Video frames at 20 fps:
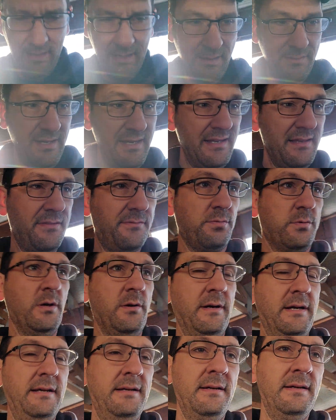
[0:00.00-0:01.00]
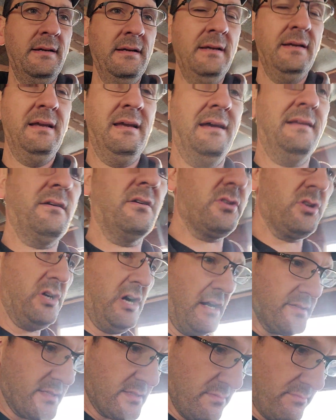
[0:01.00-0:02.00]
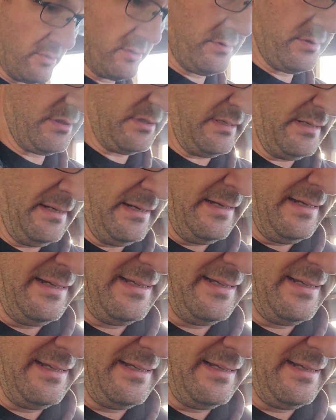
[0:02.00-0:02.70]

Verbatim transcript: I made it through it. And our customers